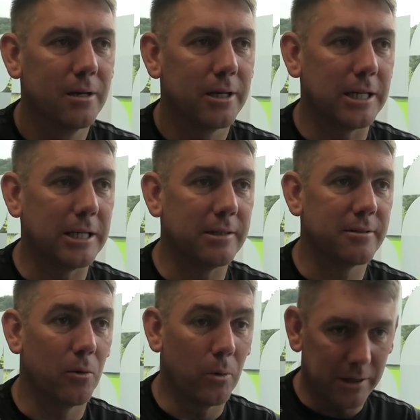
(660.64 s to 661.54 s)
He's
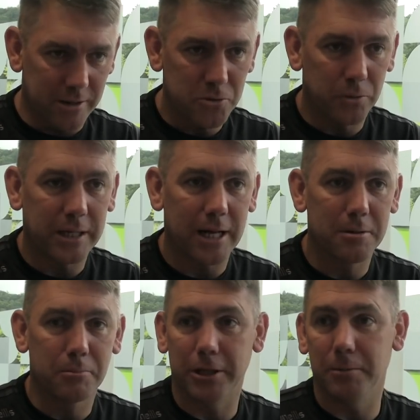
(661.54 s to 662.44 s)
away this
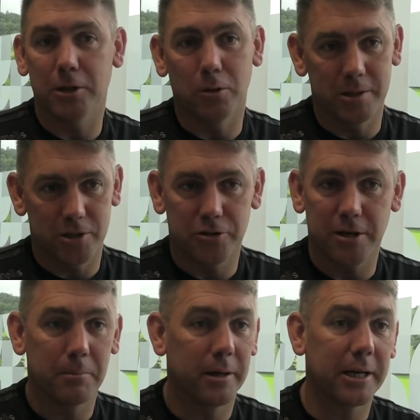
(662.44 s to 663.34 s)
weekend, but he'll be coming to the
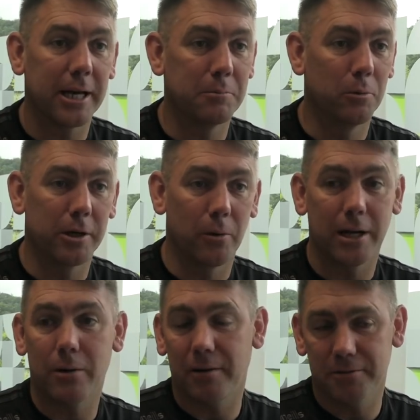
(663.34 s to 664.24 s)
Tranmere game. We'll be going
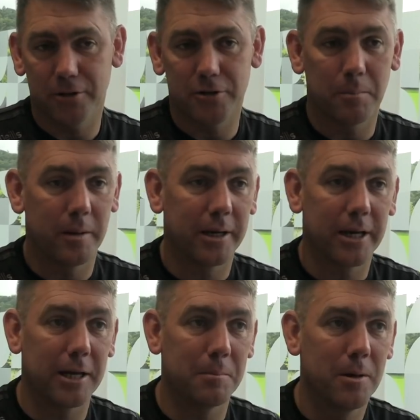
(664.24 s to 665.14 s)
out after the Tranmere
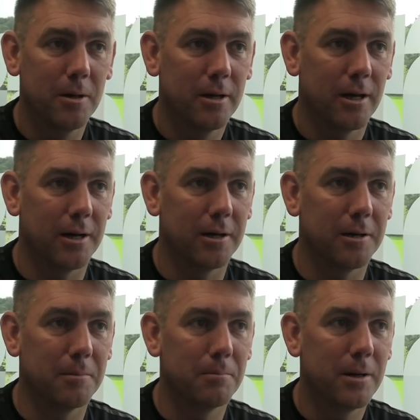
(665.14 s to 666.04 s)
game.
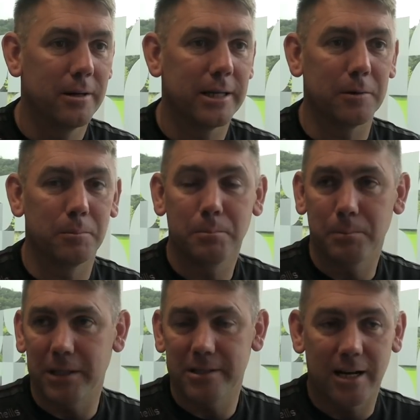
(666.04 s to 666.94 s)
He'll
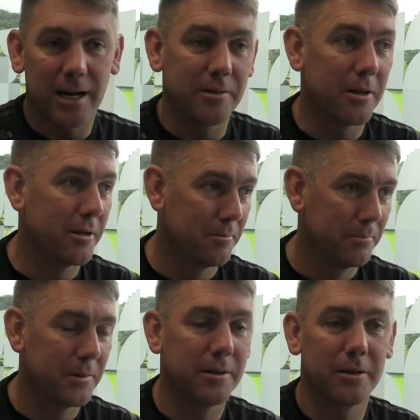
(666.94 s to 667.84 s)
be sat in
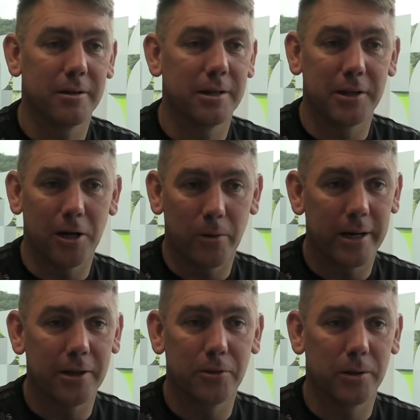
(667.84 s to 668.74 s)
the
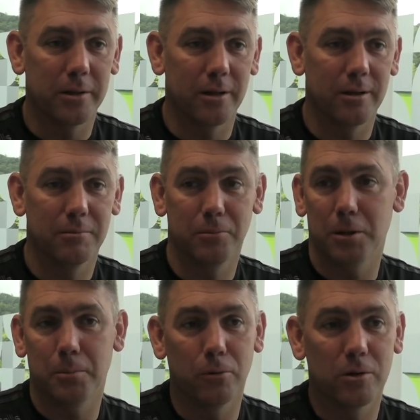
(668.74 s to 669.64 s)
away end with
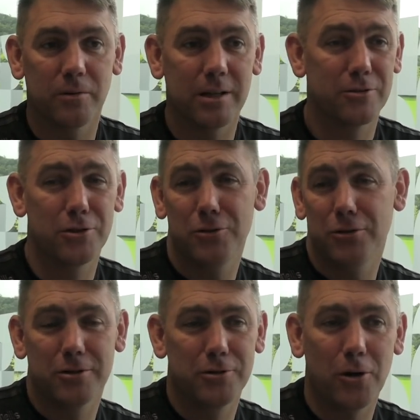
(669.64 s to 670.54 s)
the Pools fans.
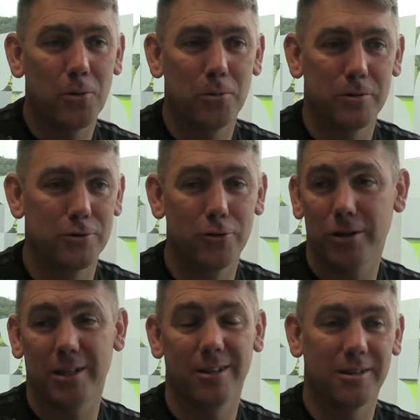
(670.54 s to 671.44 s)
There's
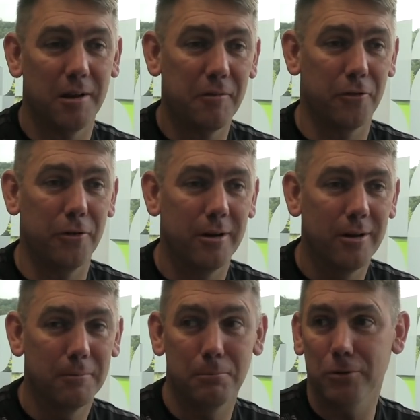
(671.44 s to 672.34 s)
nothing different.
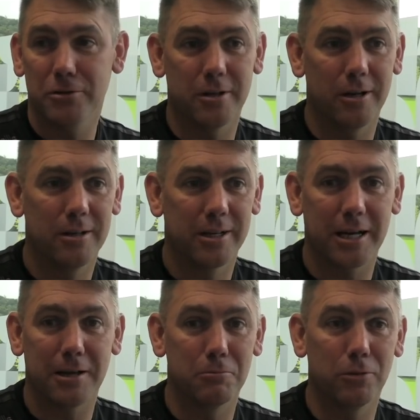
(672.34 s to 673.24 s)
Buster
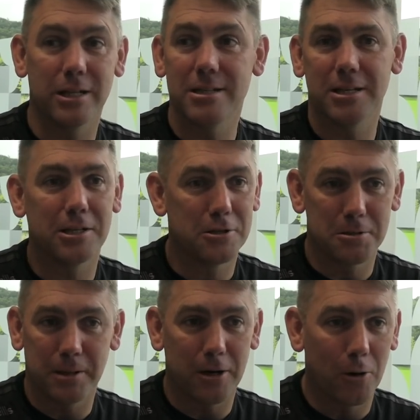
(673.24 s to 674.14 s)
again will continue to
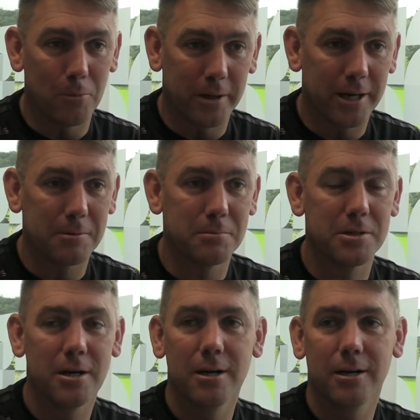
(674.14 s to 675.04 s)
be at home
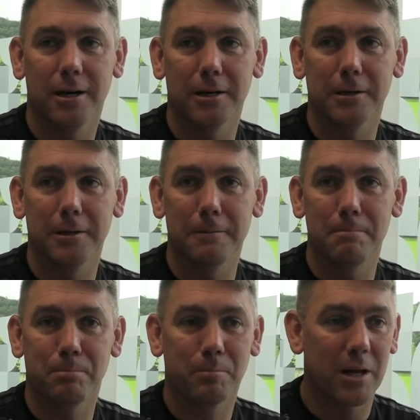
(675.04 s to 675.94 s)
games
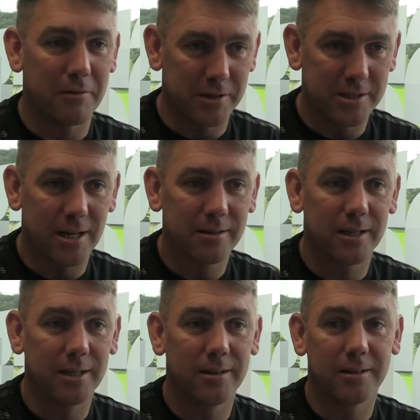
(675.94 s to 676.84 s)
every
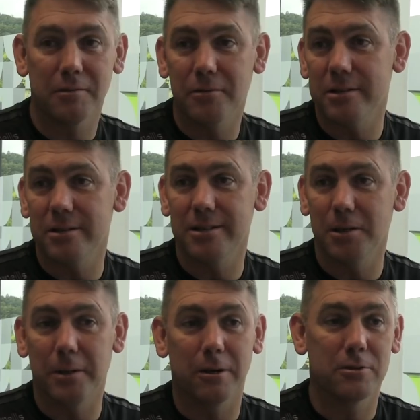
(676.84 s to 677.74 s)
Saturday. The difference is
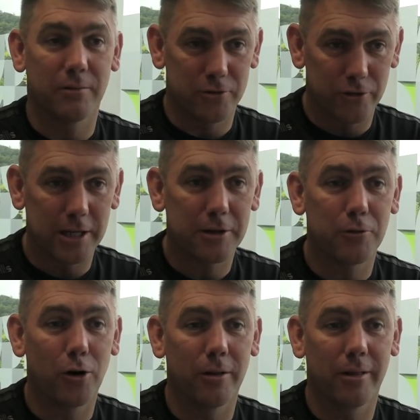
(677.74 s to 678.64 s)
he'll be able to have a drink
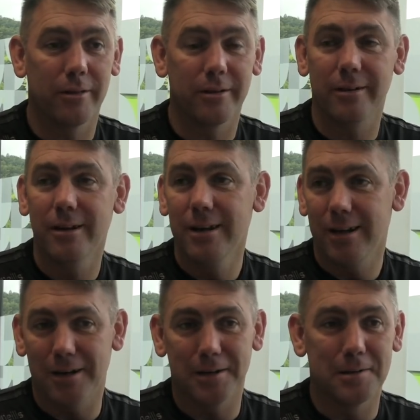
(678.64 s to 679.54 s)
rather
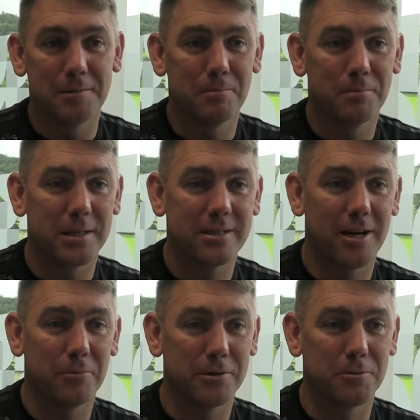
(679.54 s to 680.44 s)
than be
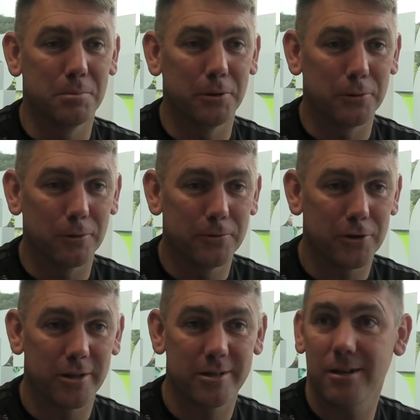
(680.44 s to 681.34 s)
sat with some blue gloves
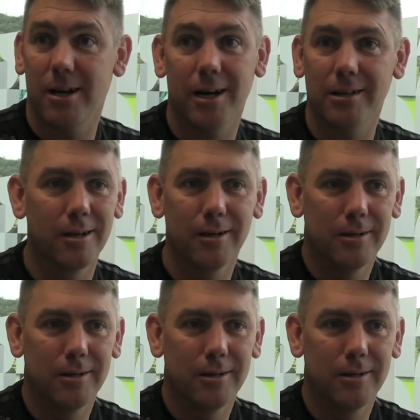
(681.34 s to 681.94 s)
on at the side.